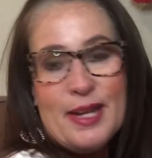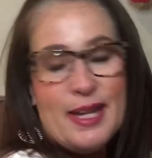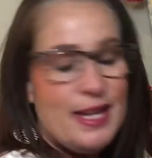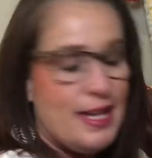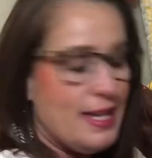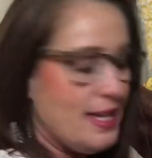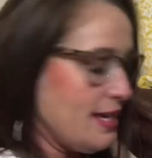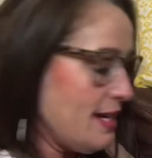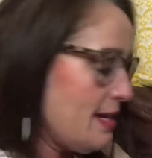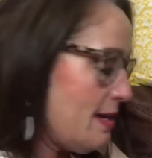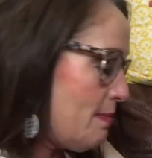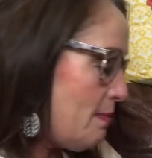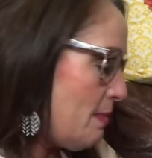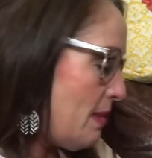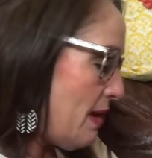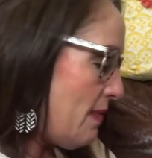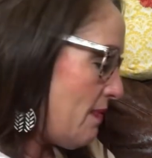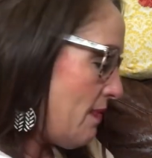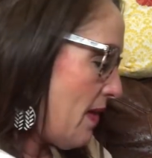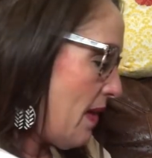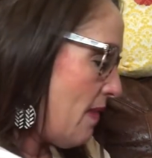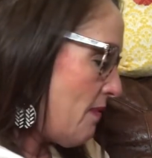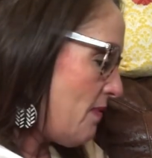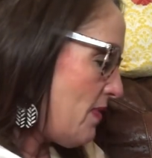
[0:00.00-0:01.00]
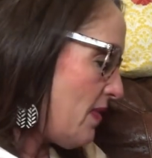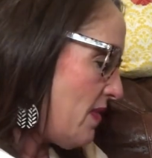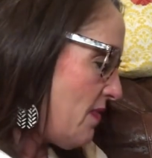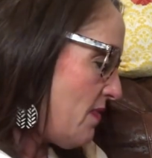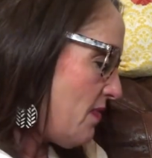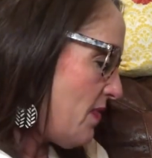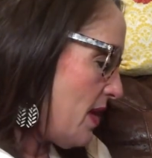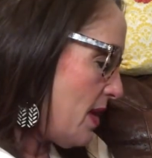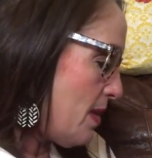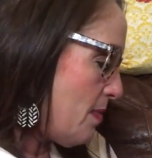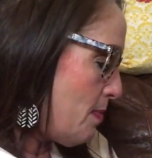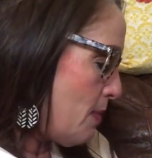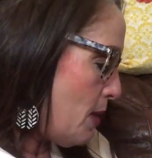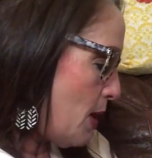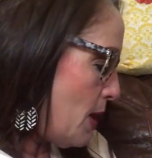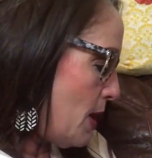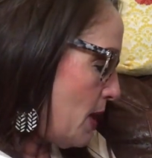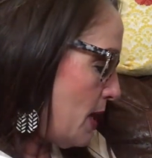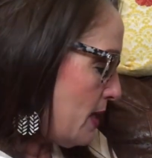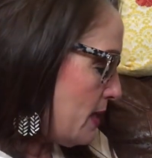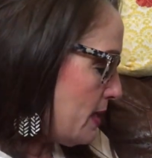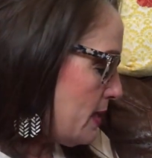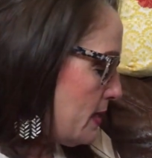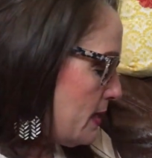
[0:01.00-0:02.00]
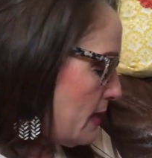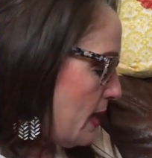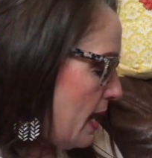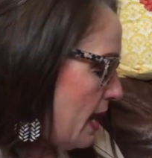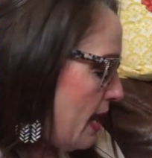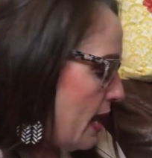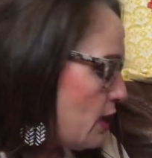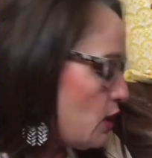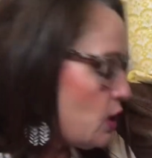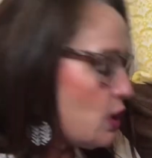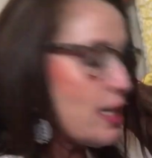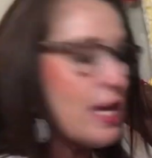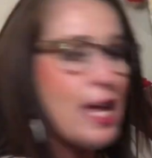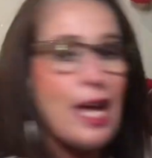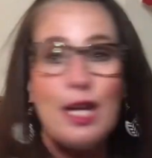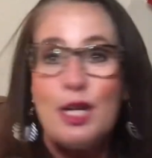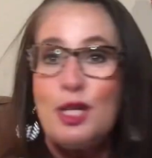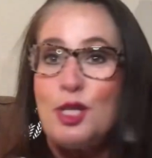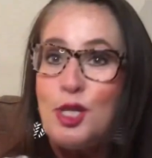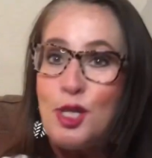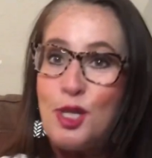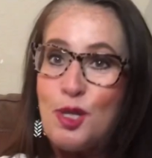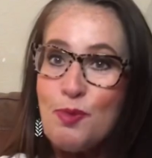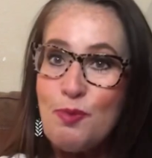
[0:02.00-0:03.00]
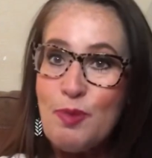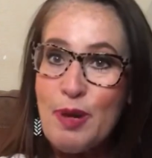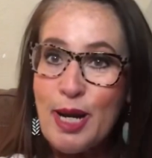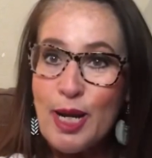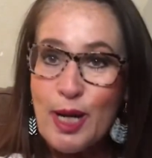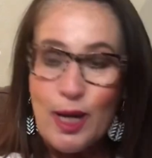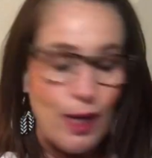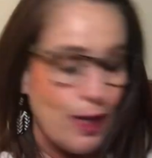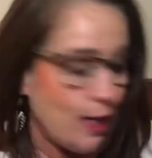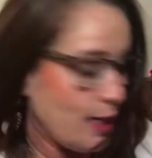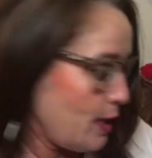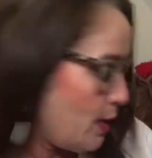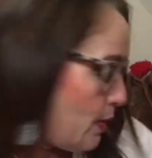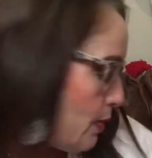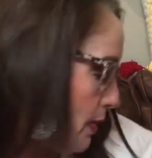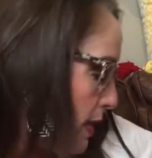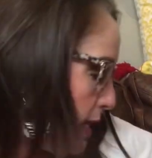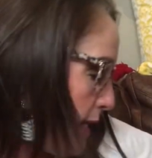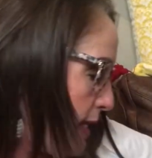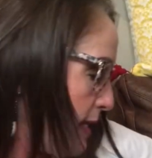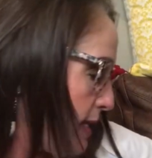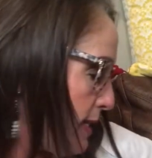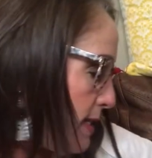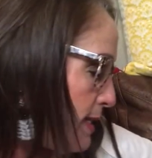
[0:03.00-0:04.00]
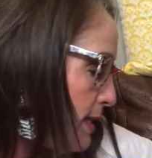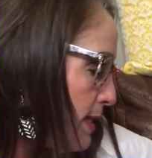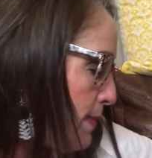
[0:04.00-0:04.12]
in my FabFitFun box, I actually had two pair of earrings.